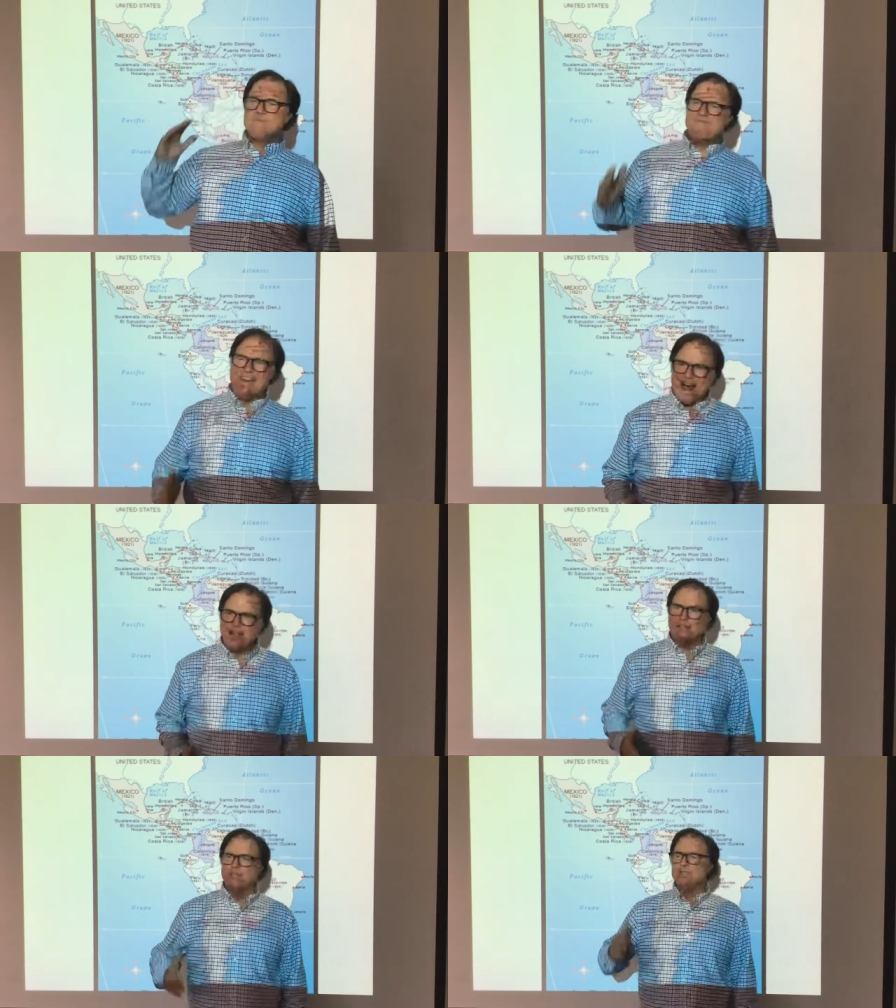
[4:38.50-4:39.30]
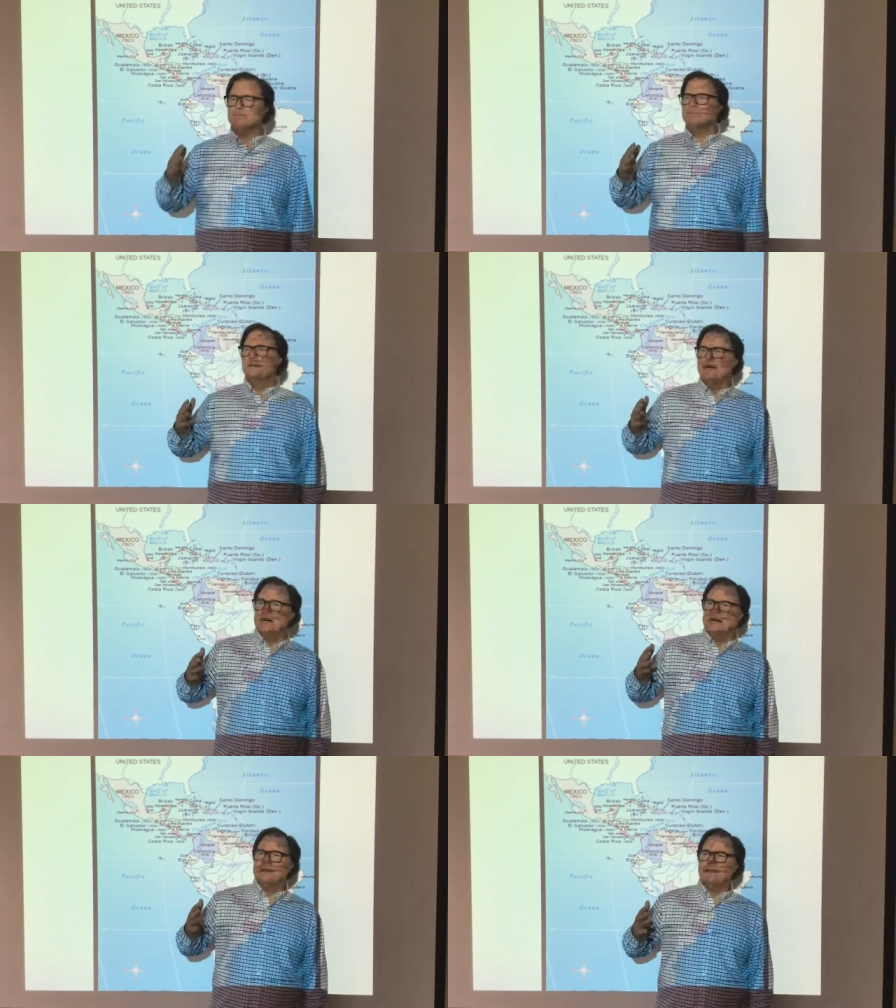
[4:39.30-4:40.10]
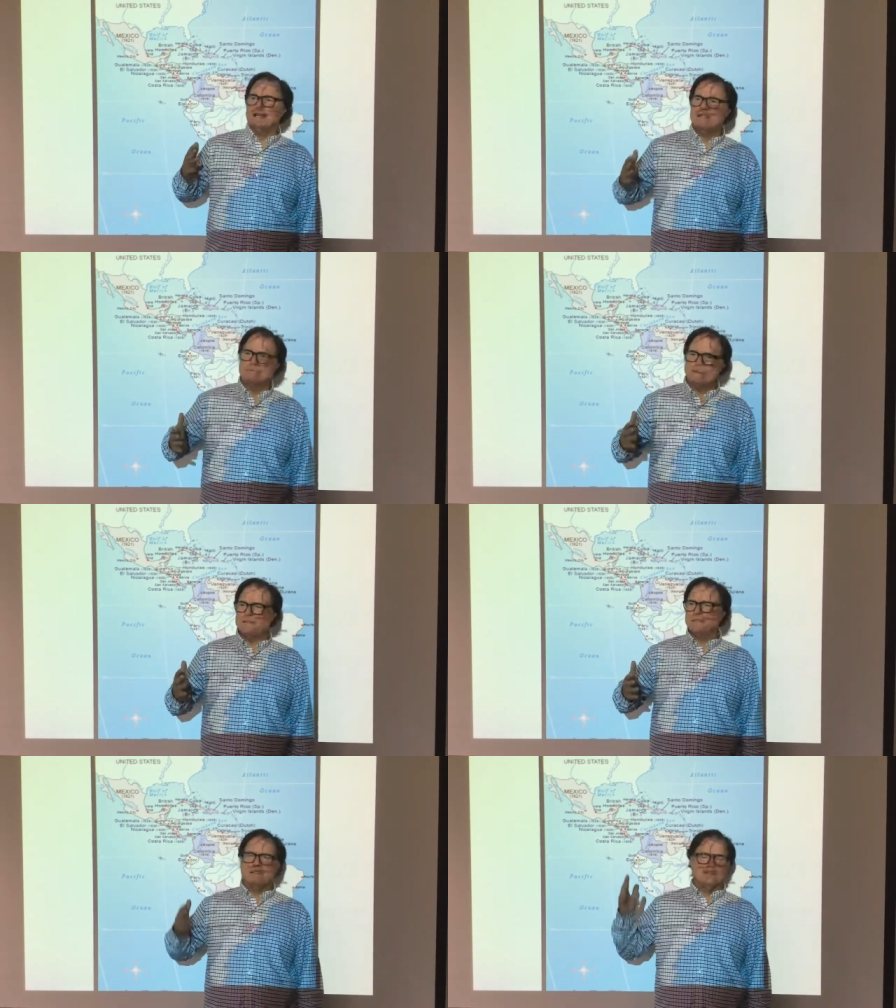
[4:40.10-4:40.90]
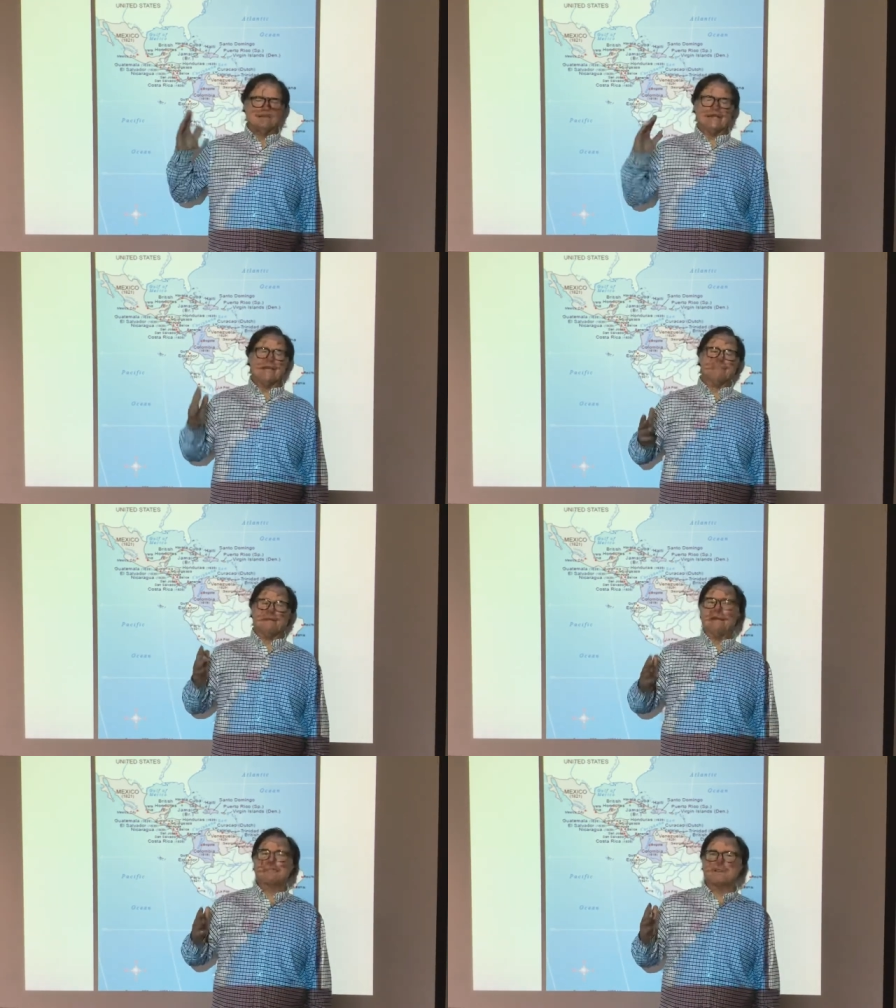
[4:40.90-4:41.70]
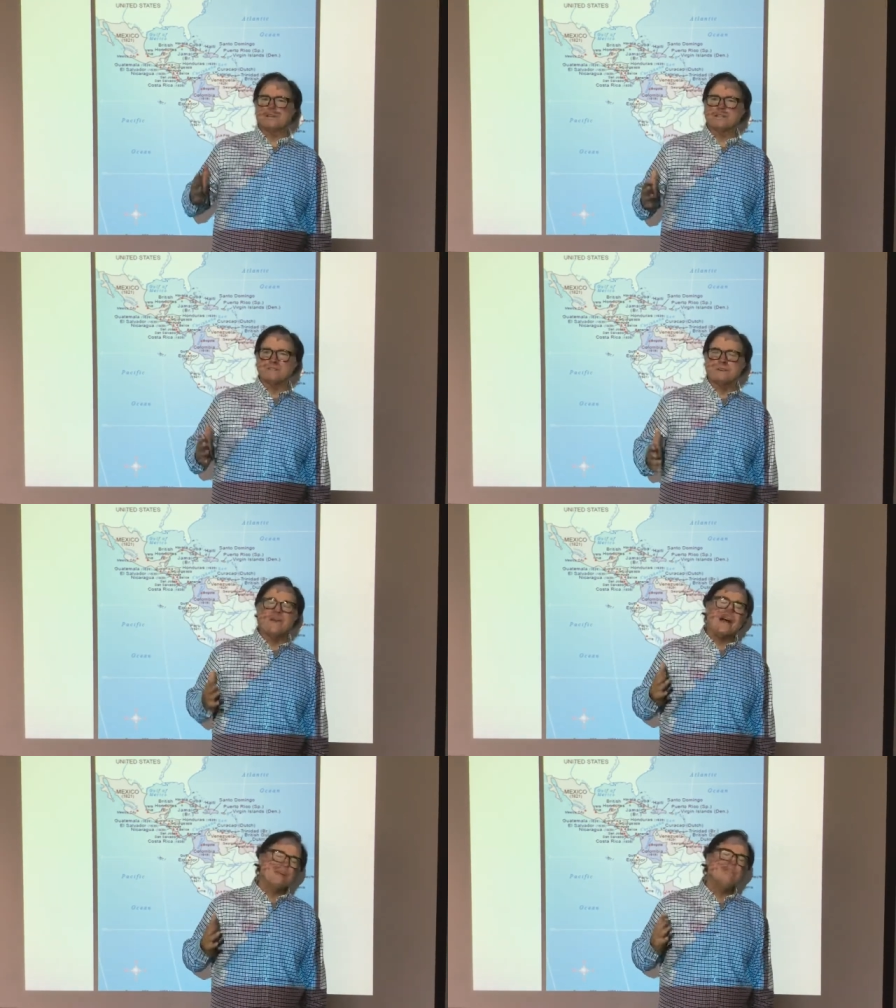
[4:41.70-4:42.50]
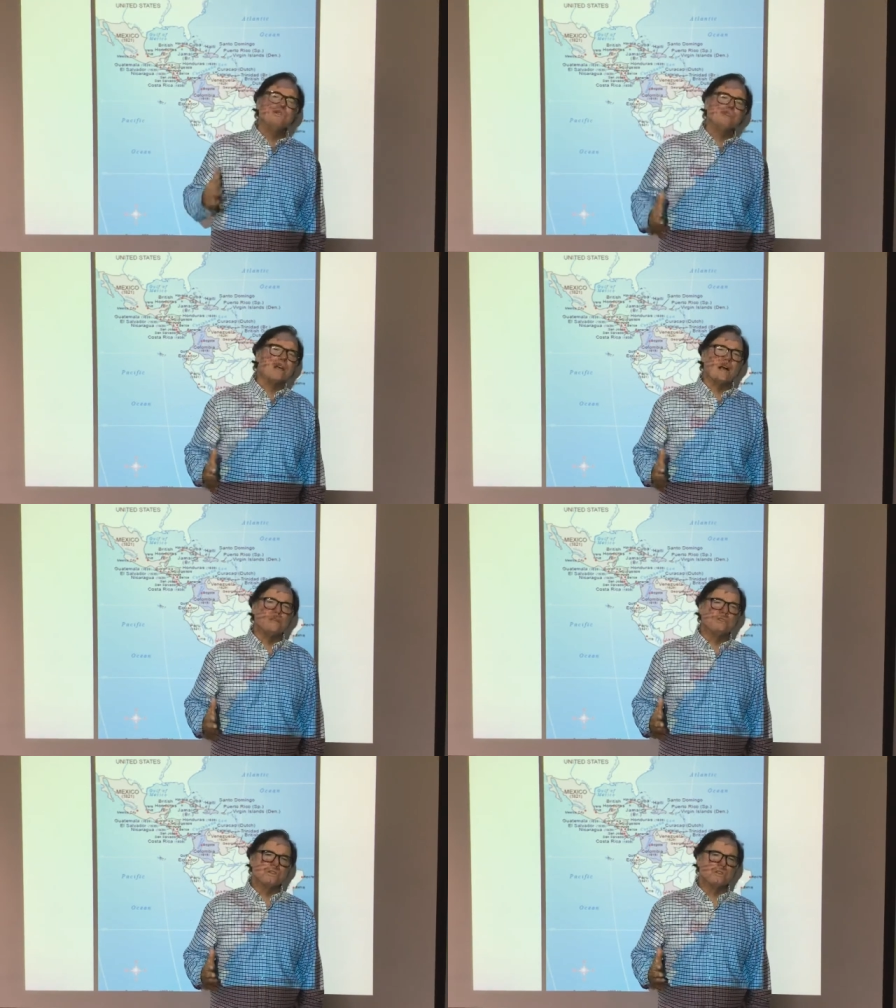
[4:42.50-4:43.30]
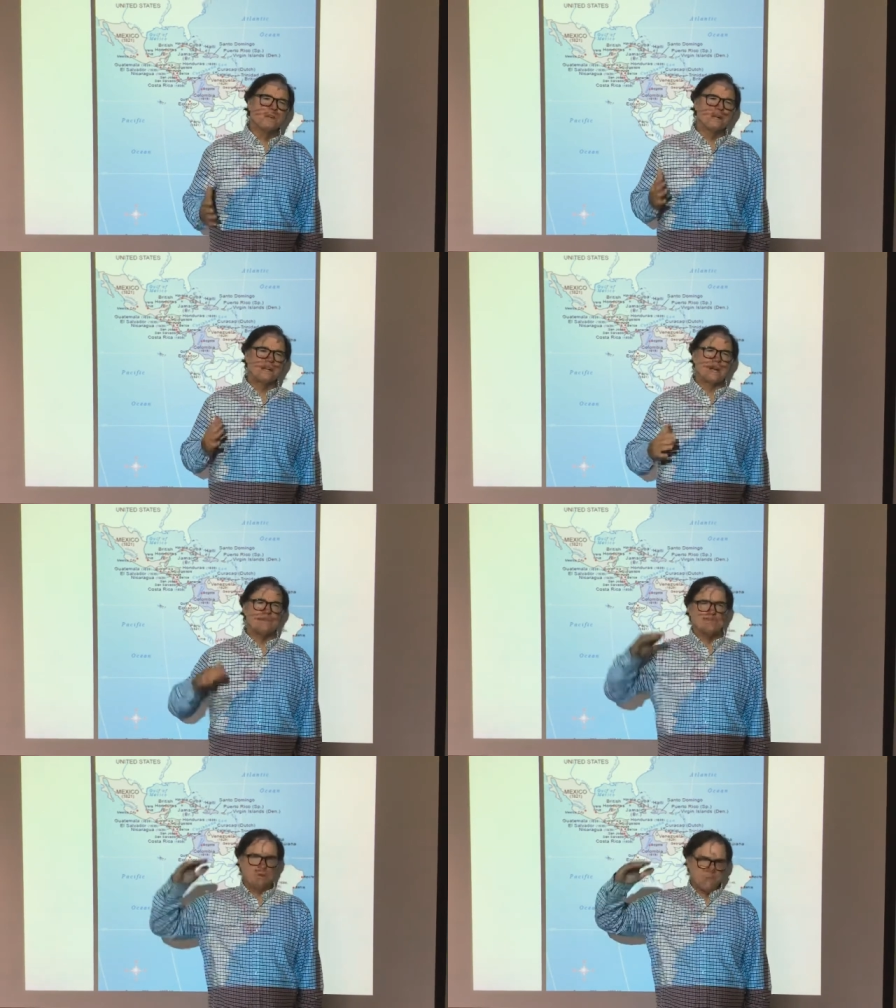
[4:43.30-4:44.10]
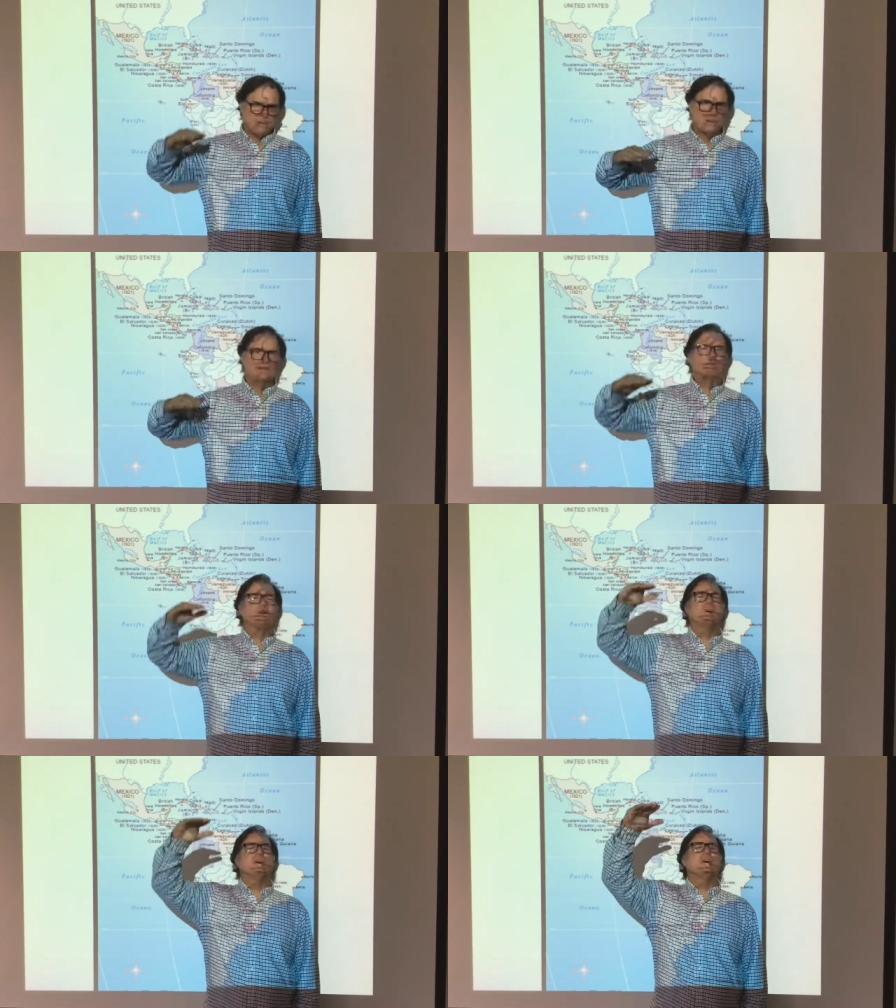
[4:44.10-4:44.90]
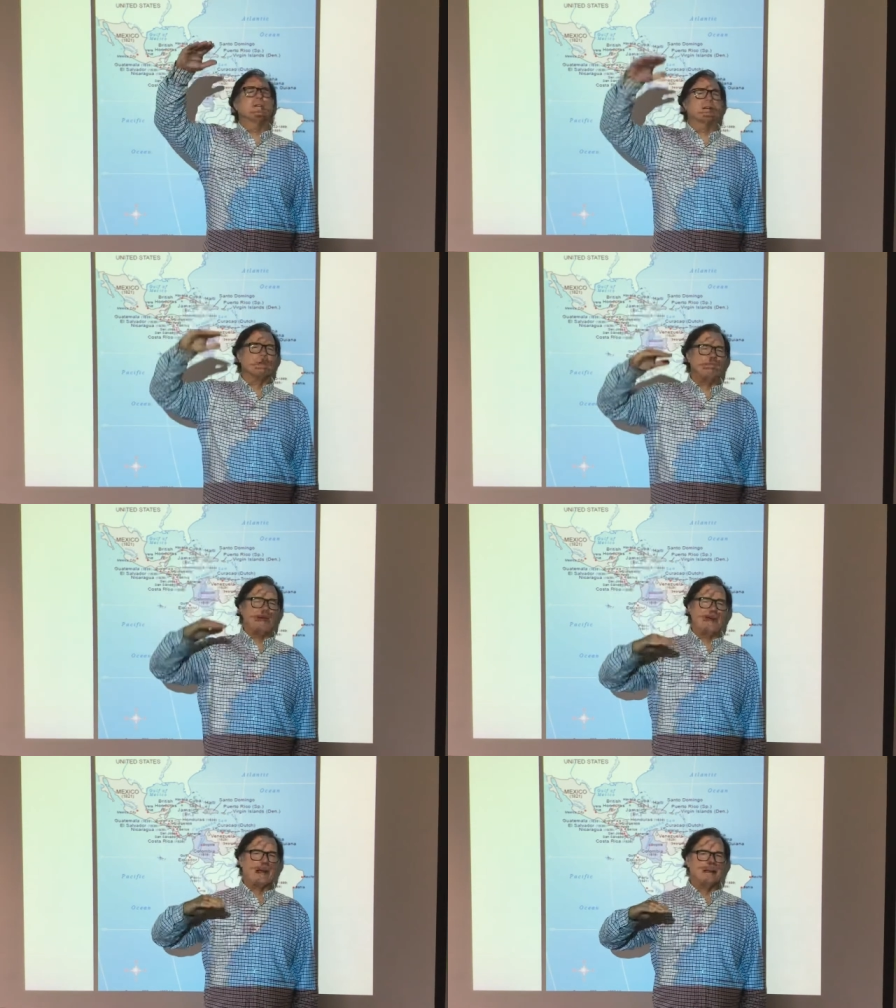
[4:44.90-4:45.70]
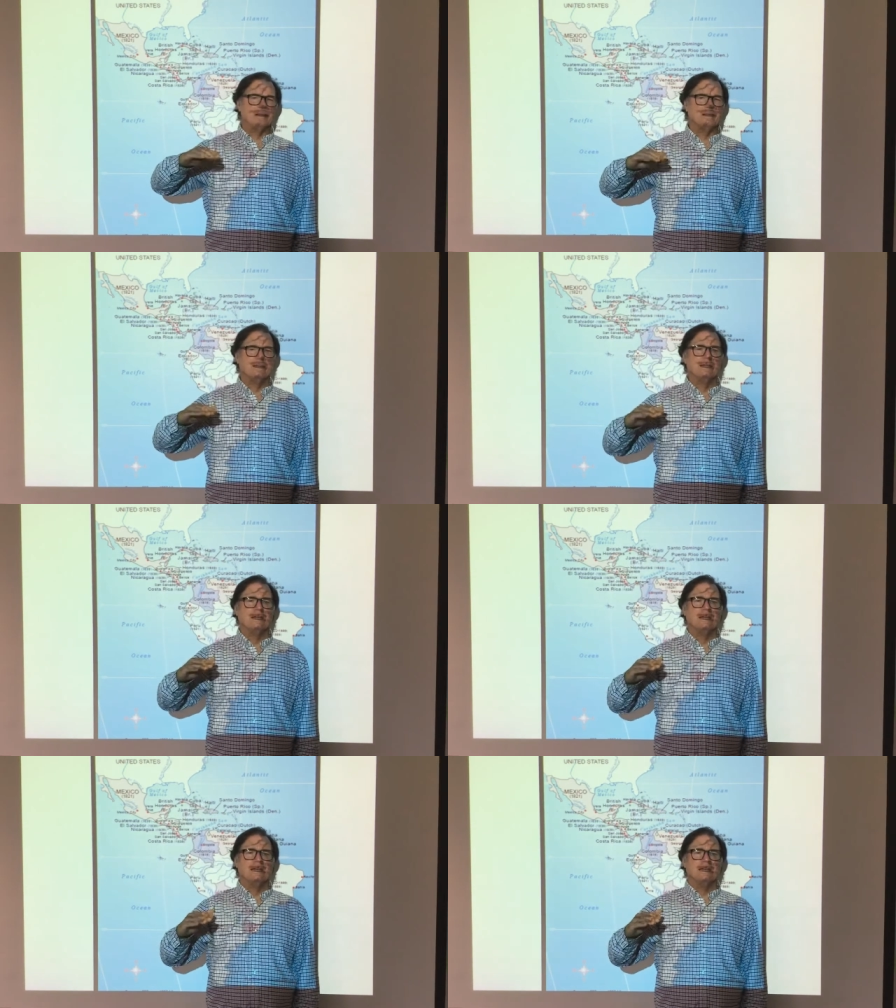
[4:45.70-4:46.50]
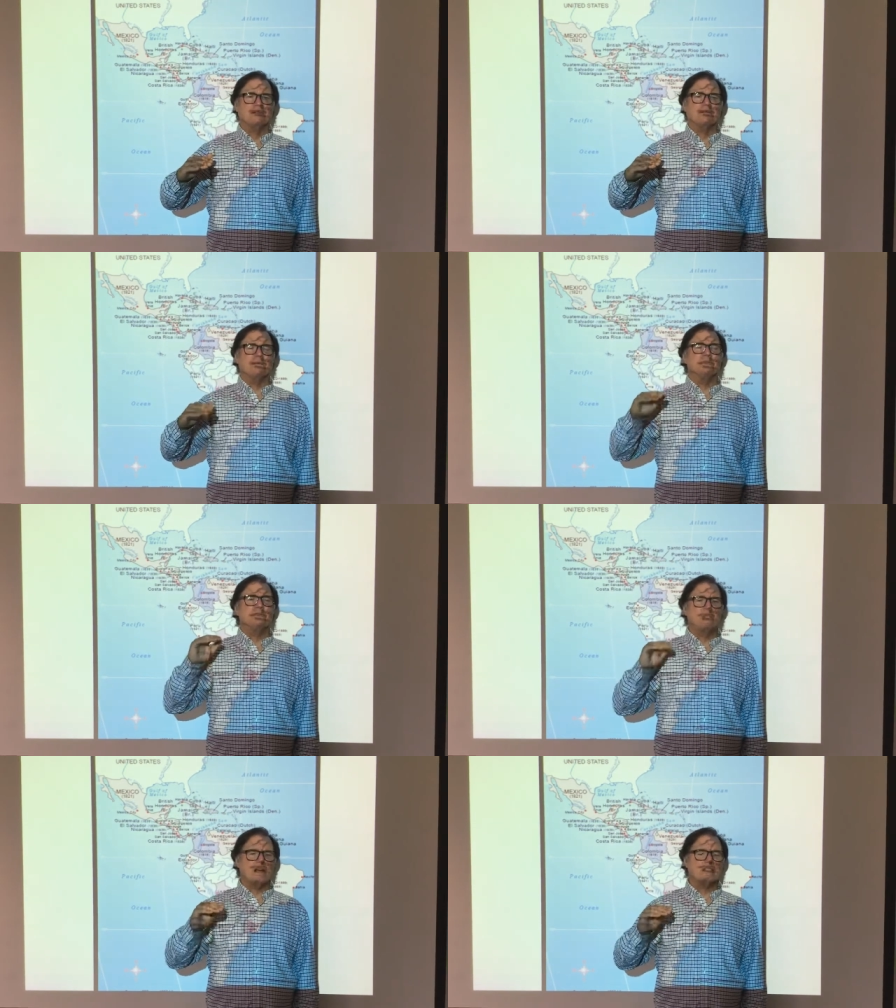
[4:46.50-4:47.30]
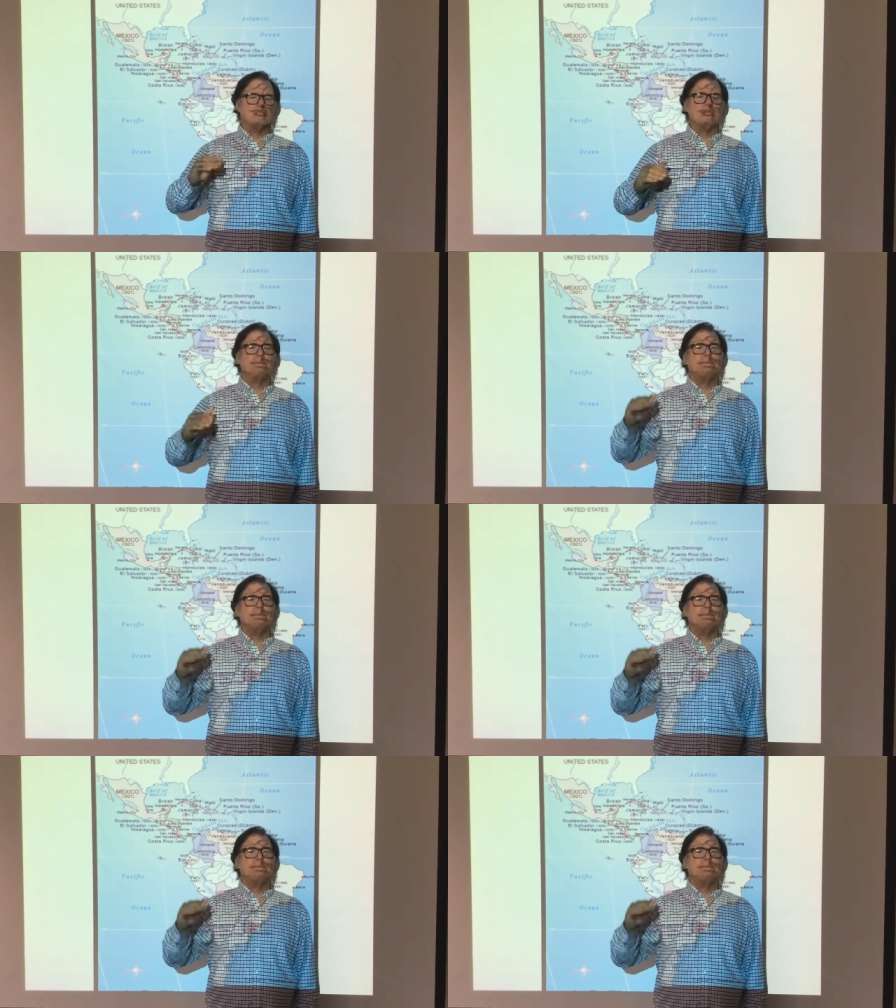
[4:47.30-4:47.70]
value uh, that has been, you know, deep, deep tradition of how do you judge a government, whether it's good or bad? you judge it